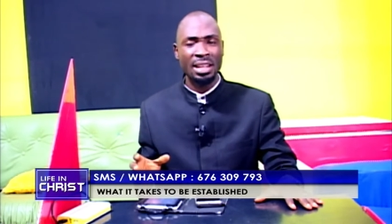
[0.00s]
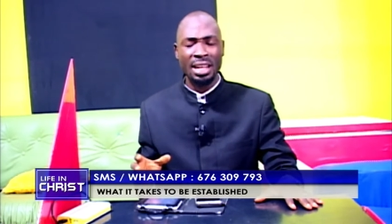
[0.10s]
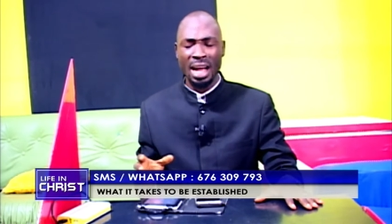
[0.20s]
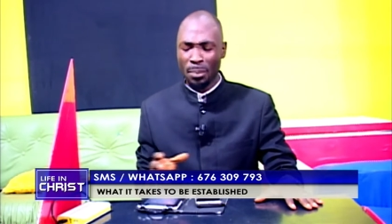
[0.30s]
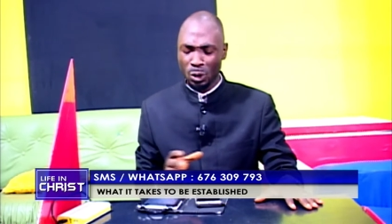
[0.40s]

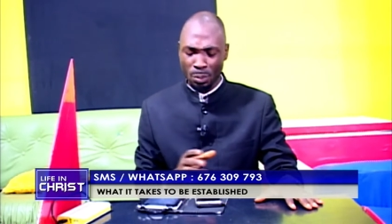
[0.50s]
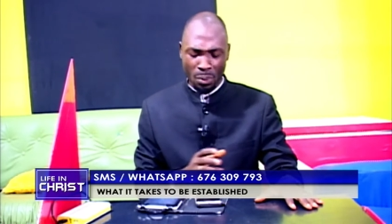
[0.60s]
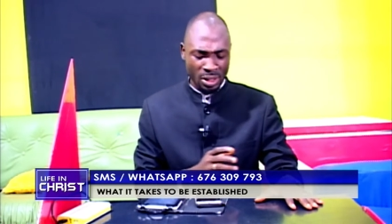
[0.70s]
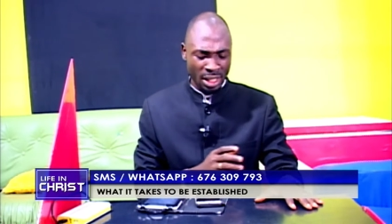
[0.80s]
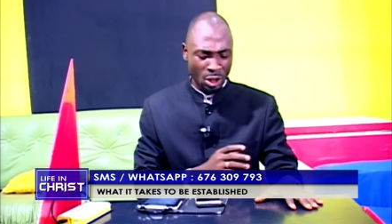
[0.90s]
Apostle
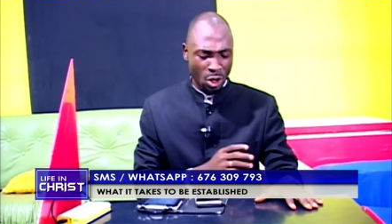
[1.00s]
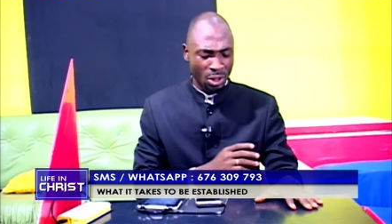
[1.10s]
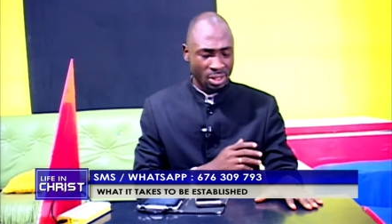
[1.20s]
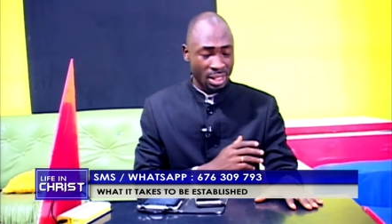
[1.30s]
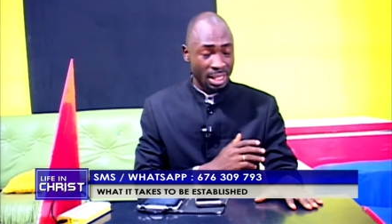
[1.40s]
Paul said God
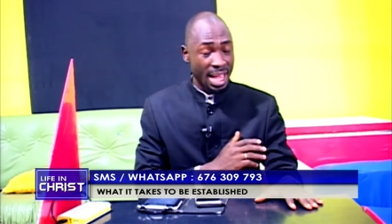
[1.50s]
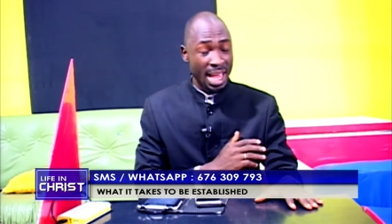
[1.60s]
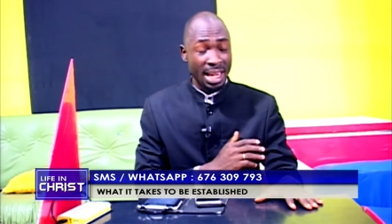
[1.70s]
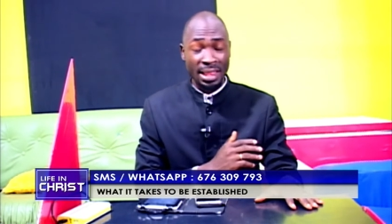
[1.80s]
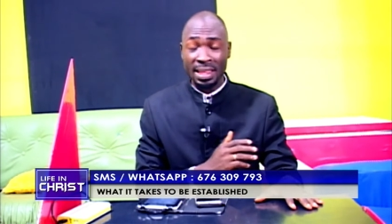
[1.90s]
doesn't need
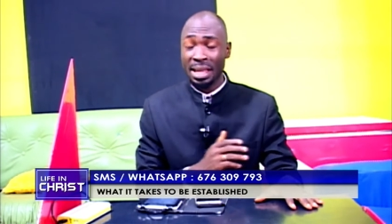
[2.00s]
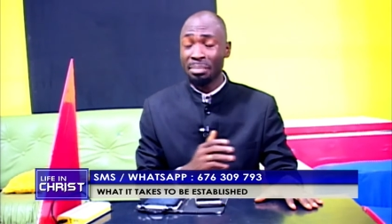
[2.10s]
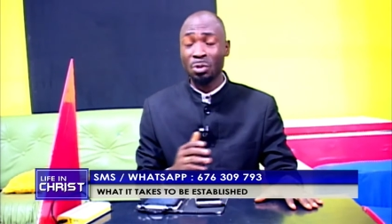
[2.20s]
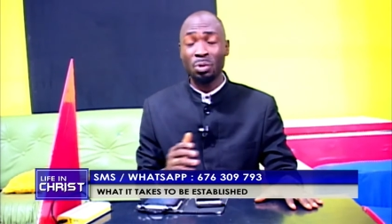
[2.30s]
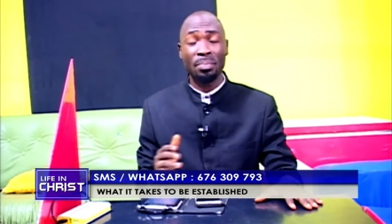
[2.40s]
anything
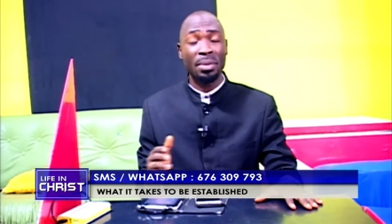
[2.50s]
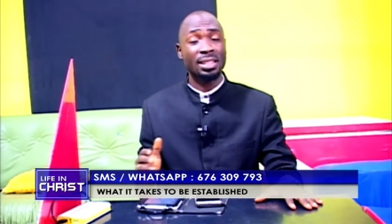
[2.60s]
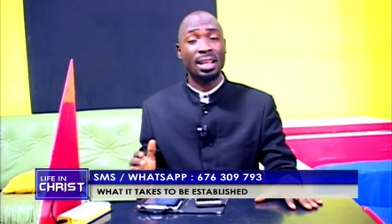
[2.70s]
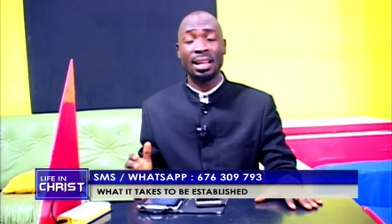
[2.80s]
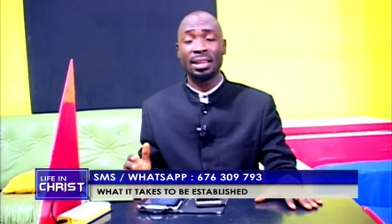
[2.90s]
made with men's
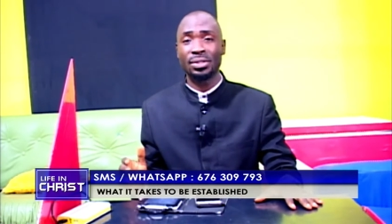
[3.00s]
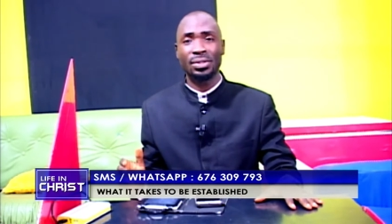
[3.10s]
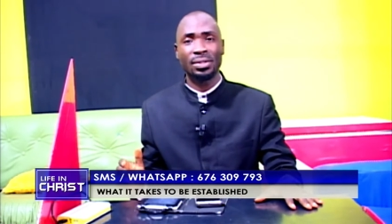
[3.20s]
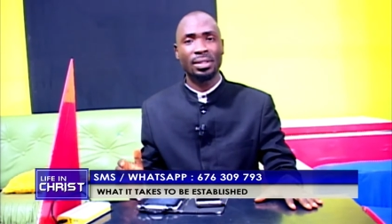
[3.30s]
hands.